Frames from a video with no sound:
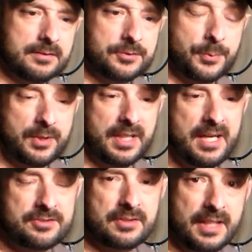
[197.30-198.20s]
the spring
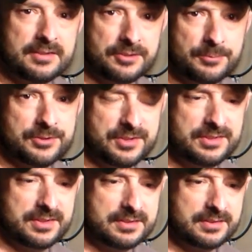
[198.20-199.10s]
actually had some
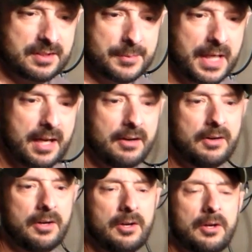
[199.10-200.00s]
resistance coming
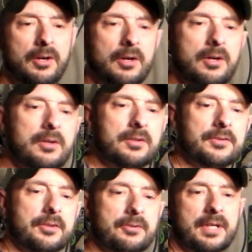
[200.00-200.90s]
out.
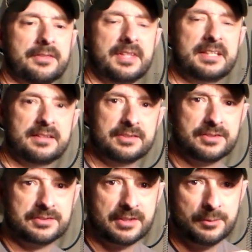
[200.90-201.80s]
So I think
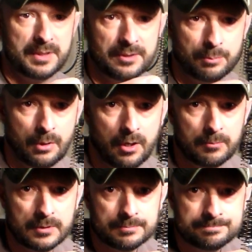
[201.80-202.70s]
this is gonna be the
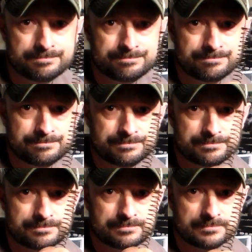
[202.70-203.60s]
problem.
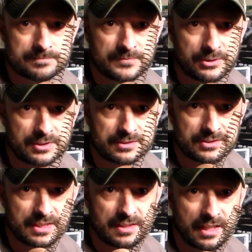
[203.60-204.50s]
If you can
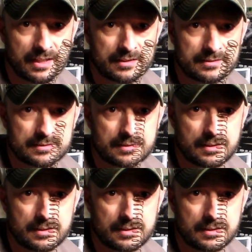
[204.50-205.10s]
see that,